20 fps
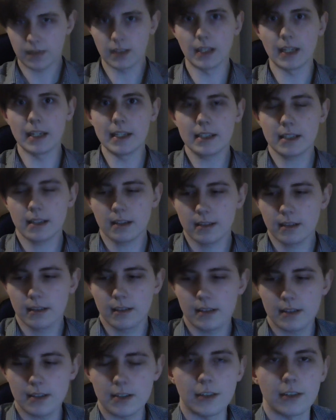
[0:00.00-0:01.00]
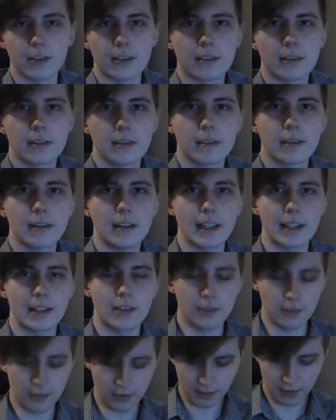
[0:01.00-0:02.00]
yeet. So,
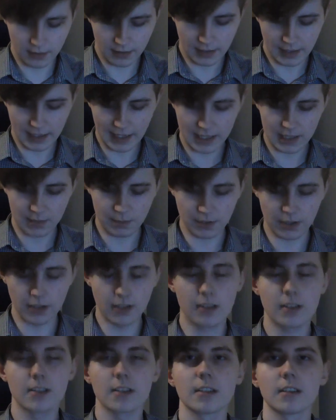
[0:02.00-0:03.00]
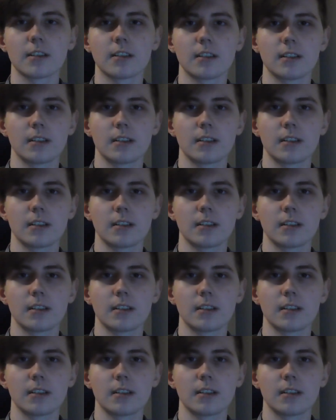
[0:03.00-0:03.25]
like all experts,